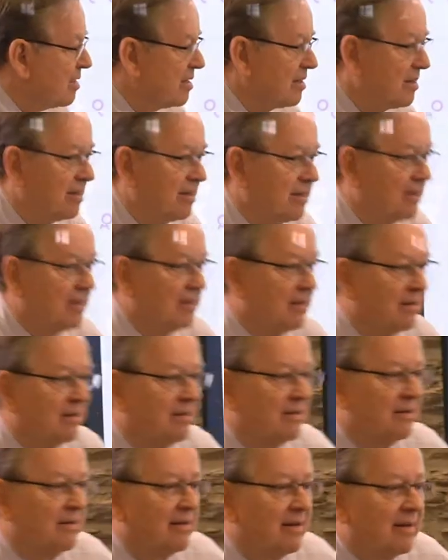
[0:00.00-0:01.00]

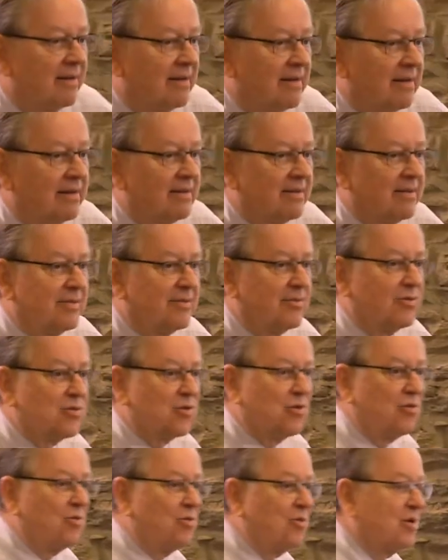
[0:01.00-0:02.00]
and
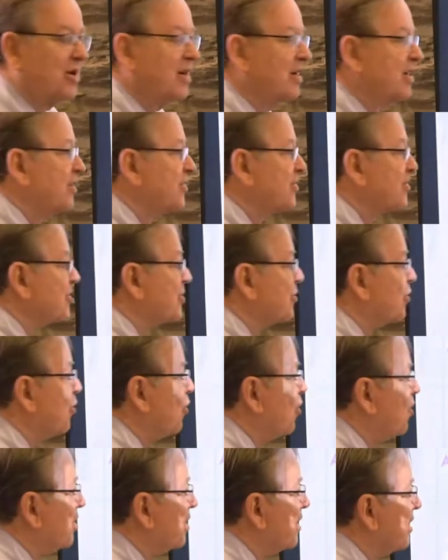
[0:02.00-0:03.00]
joke in his
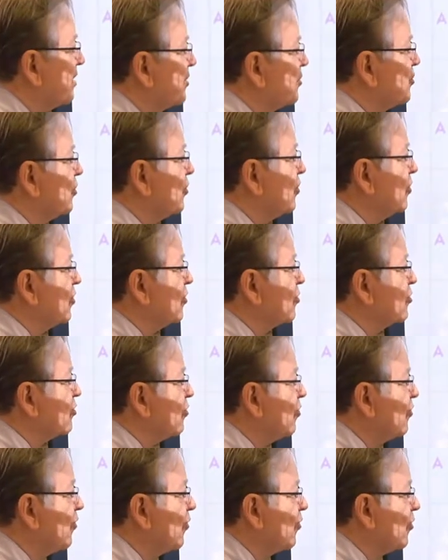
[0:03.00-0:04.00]
court, and so on and
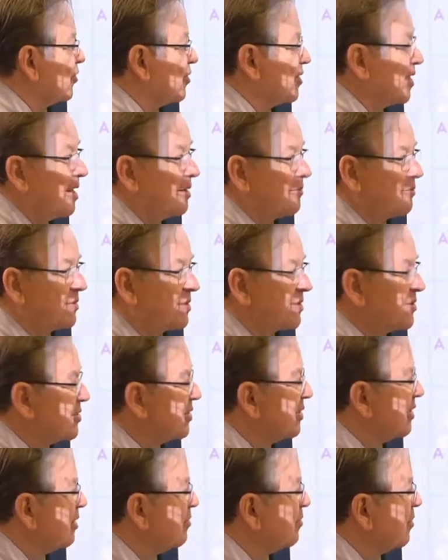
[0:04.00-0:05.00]
so forth. That was
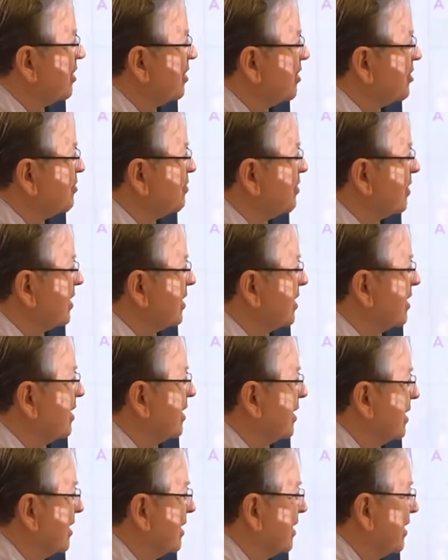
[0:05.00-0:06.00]
the punishment
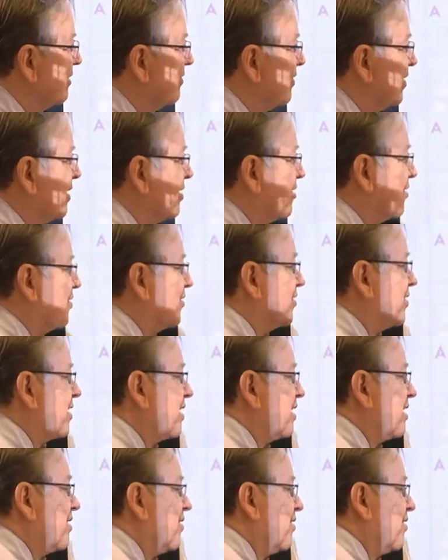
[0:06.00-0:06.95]
levied on the